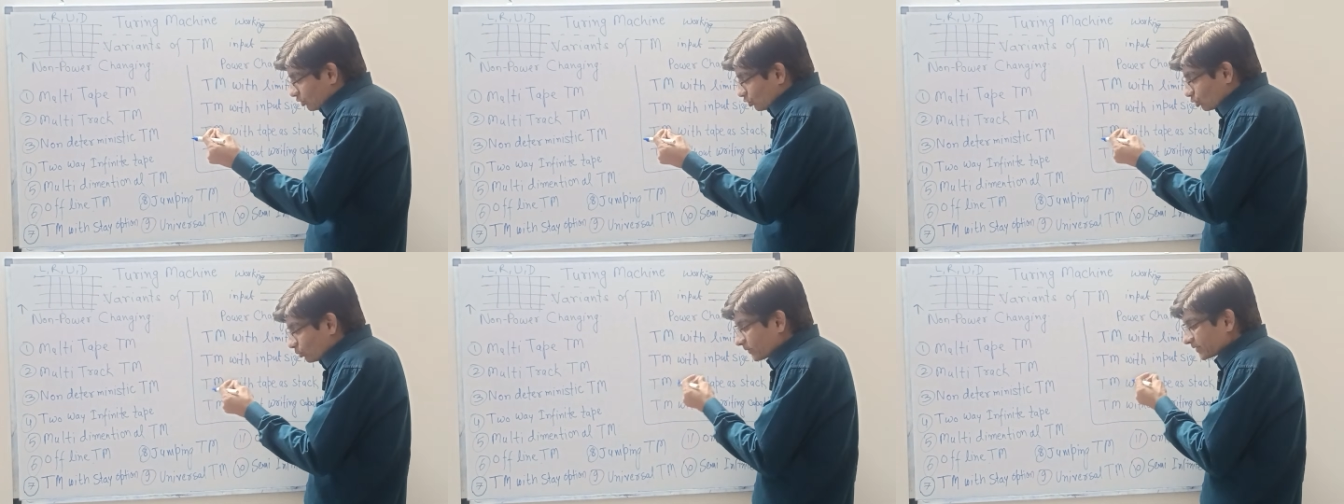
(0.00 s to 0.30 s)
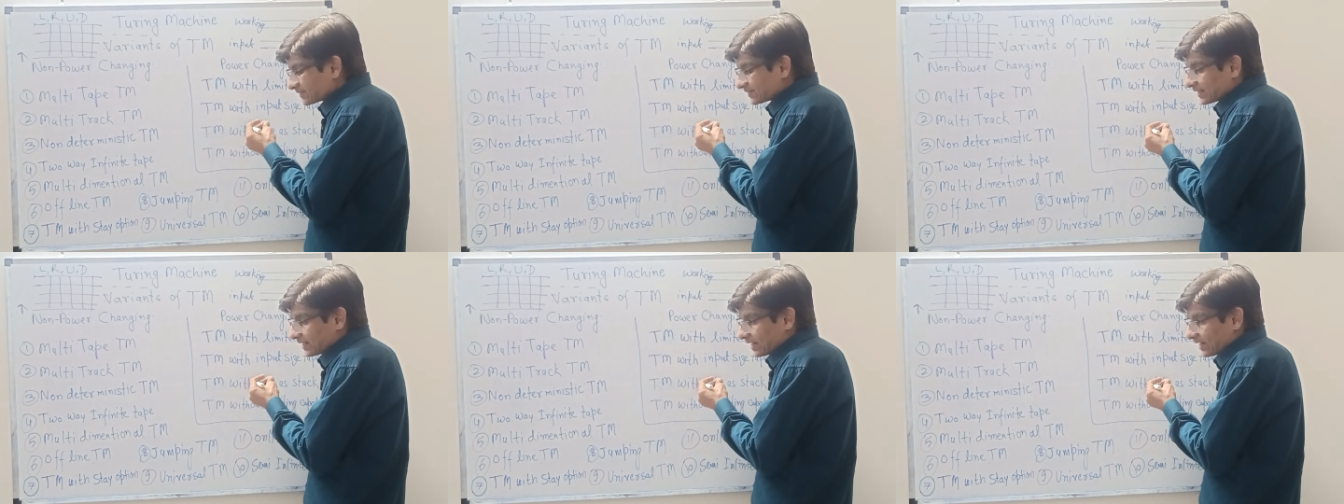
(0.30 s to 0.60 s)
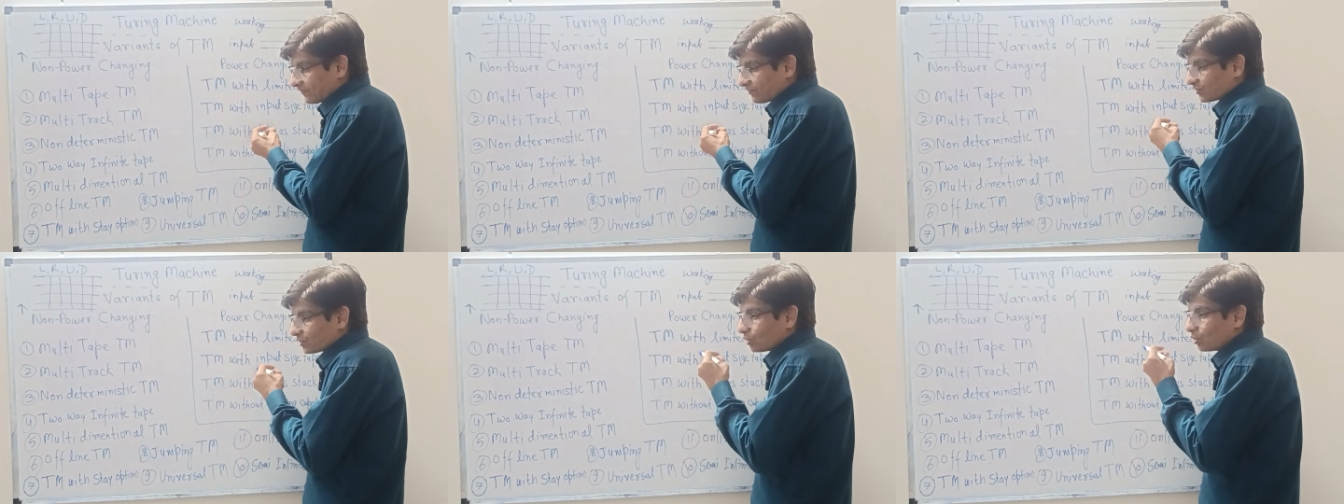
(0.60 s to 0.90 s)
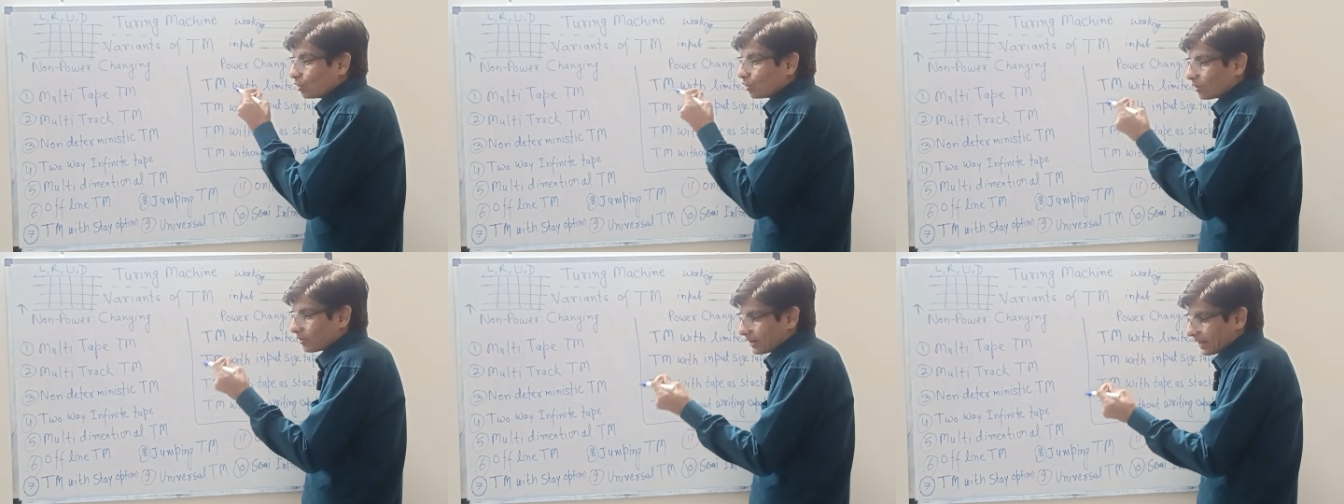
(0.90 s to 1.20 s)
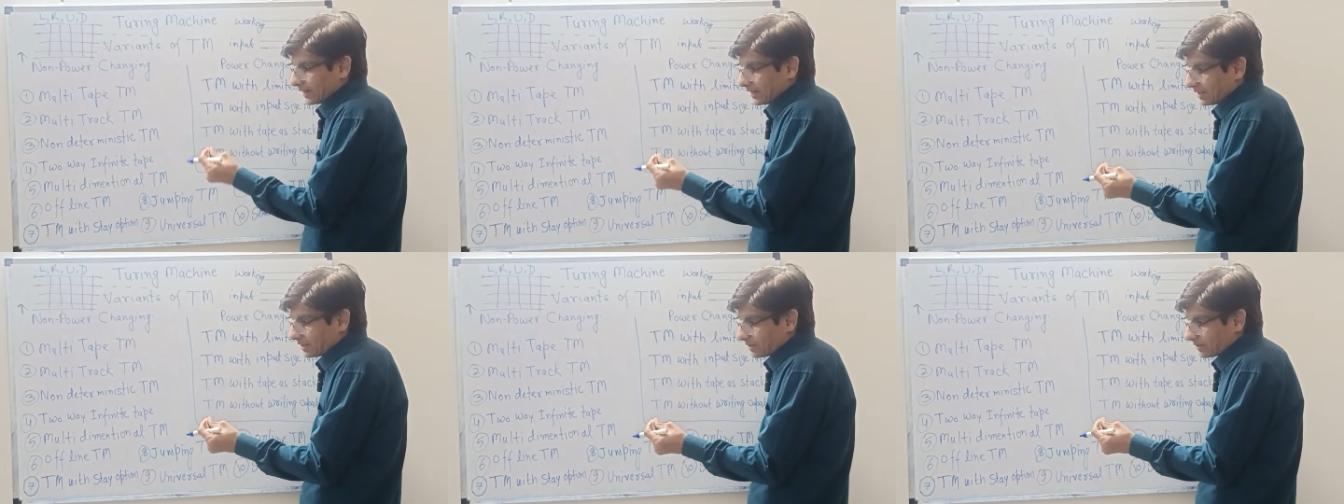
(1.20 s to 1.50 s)
towards left or
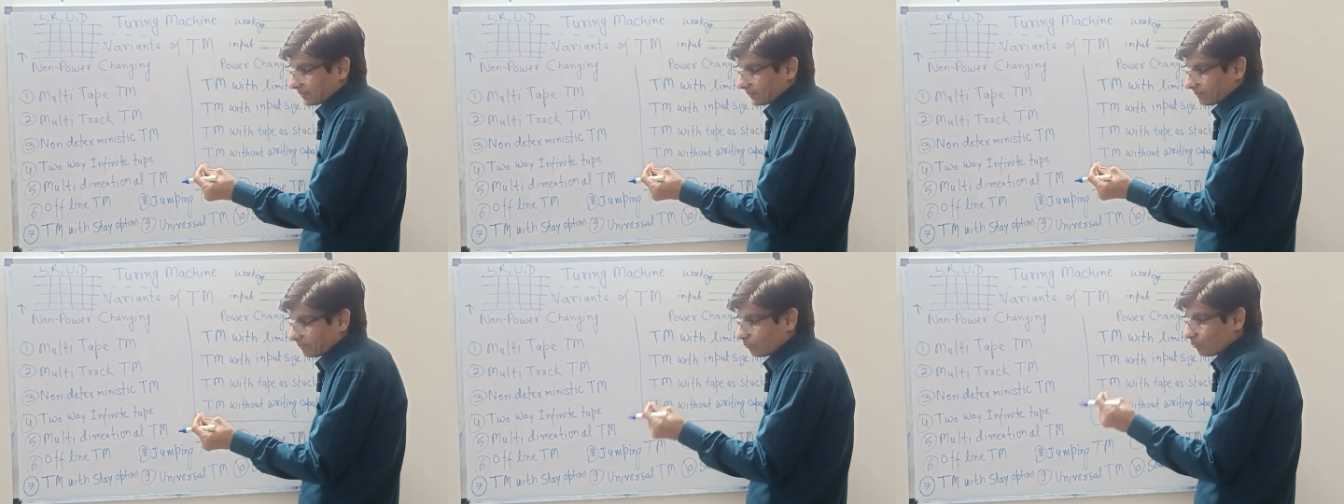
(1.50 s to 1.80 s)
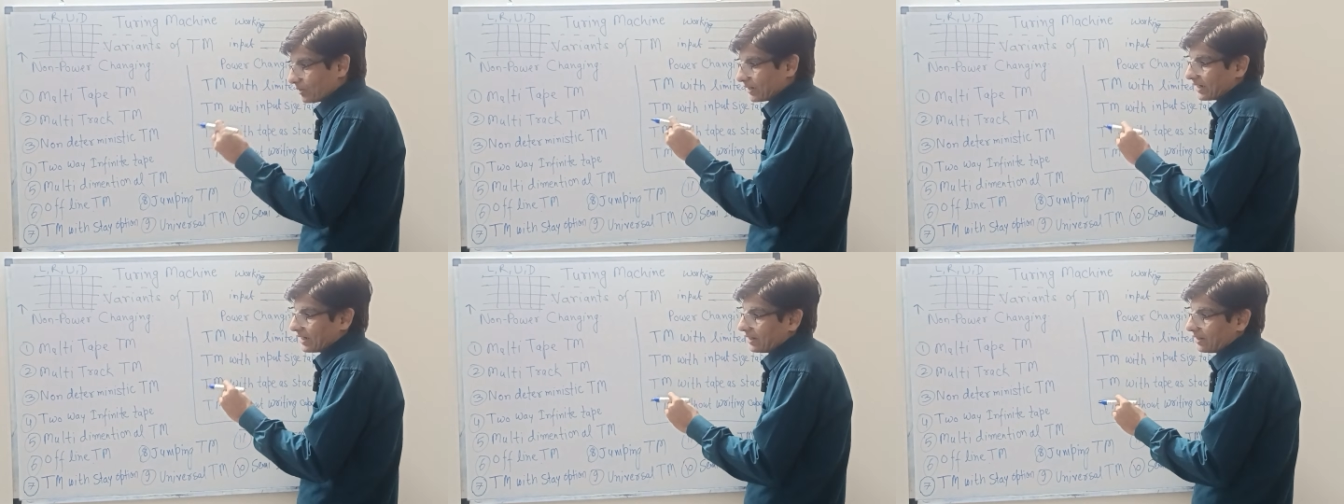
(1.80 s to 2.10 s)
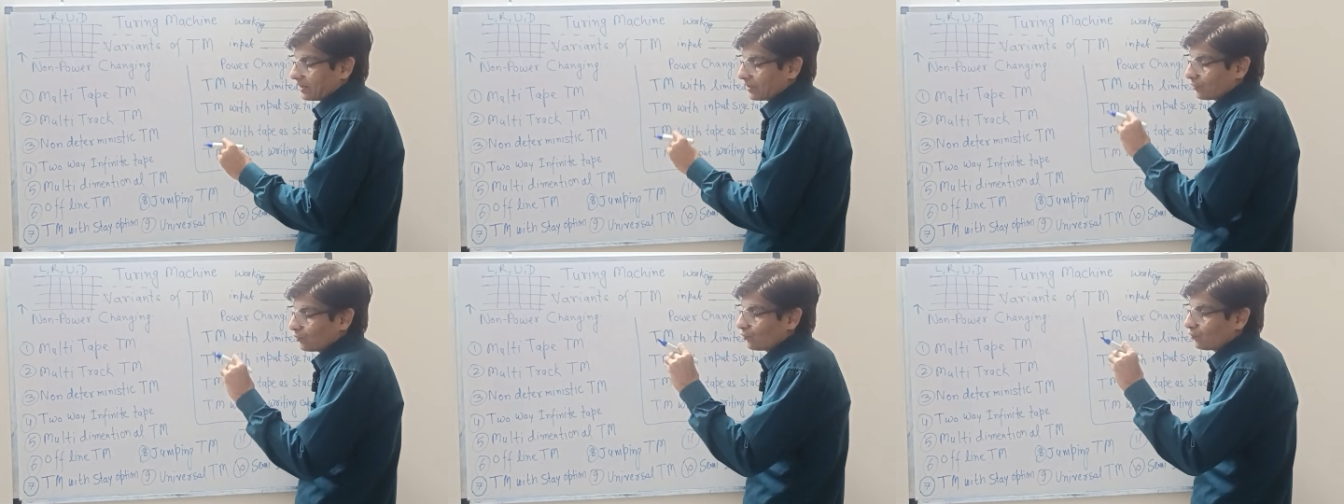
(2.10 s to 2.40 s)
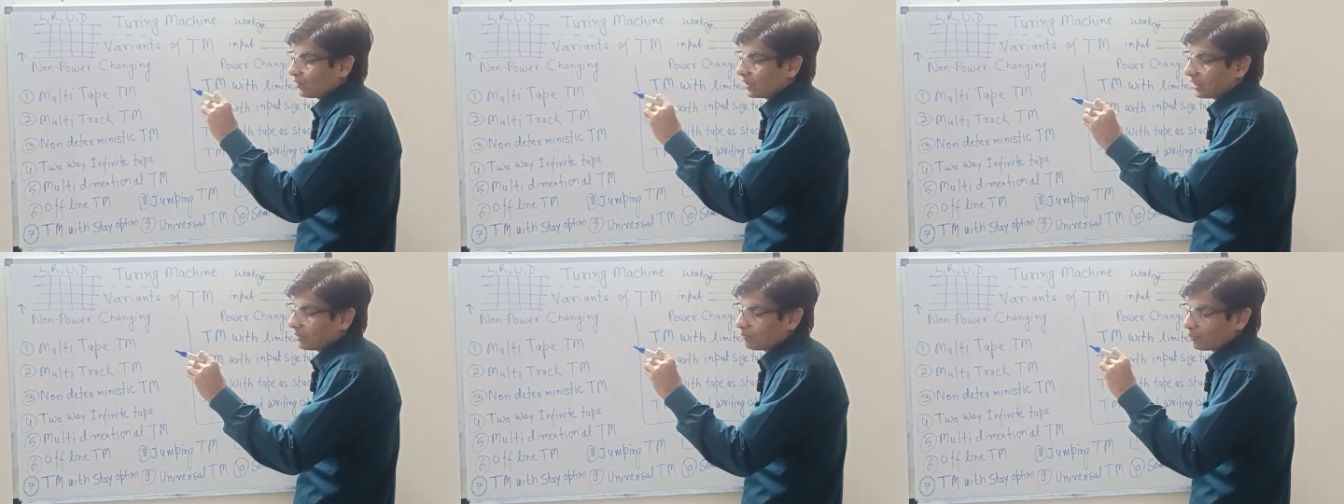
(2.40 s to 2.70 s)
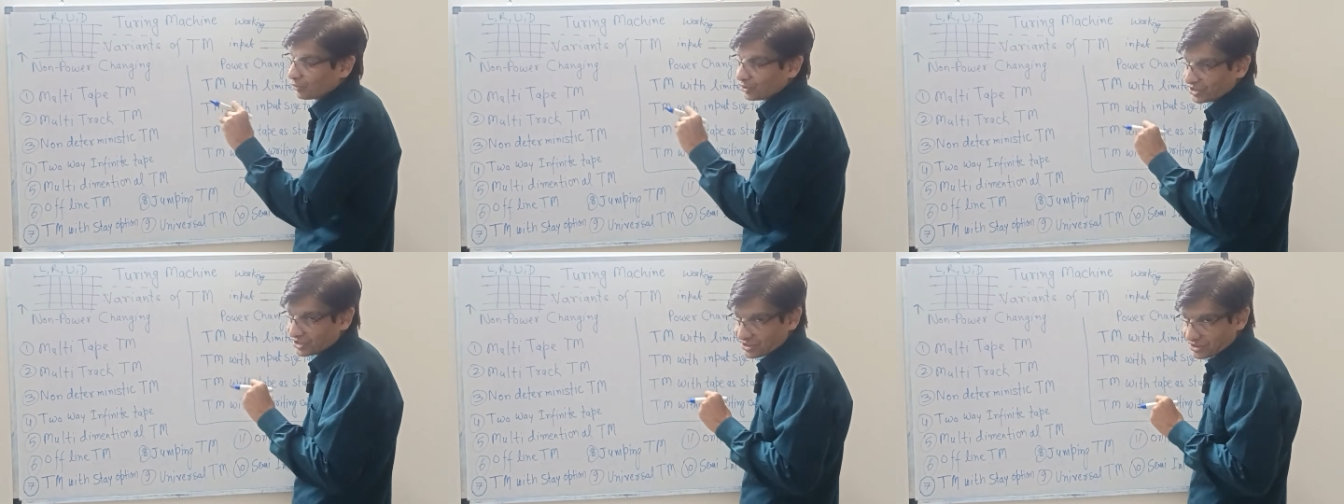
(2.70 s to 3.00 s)
right by one
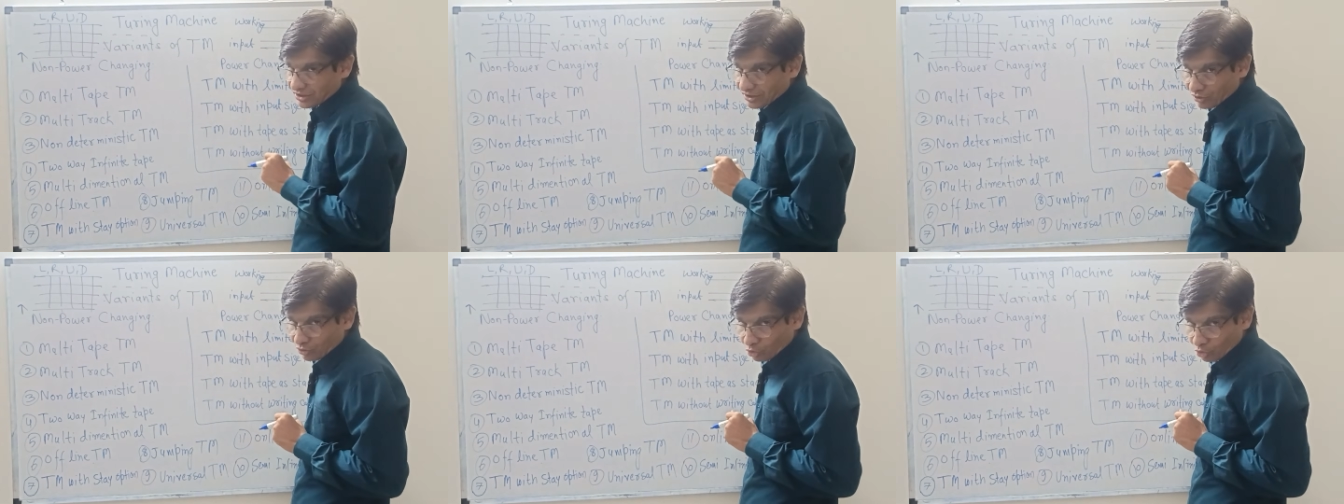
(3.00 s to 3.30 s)
position